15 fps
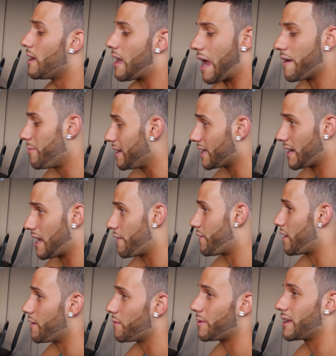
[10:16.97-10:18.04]
Everybody can have
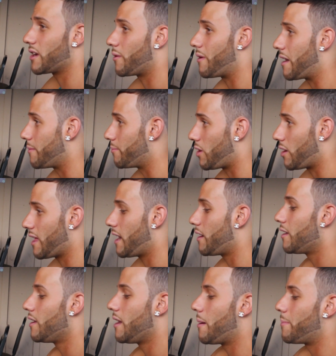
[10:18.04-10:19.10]
fun. Everybody can go out and ball
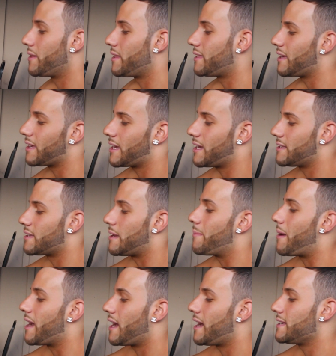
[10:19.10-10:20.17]
out. But the thing is, in
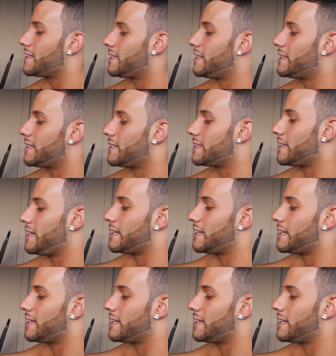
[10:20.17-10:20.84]
my eyes, he didn't.